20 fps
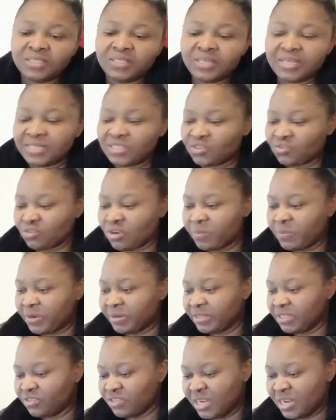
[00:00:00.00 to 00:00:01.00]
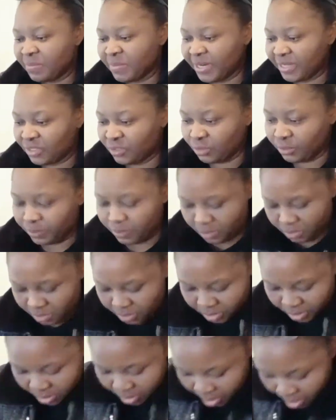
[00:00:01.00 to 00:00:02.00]
yeah strawberry jam i
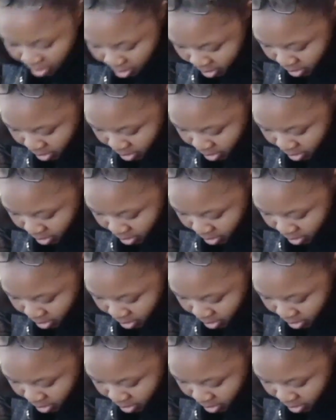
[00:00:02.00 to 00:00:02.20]
suppose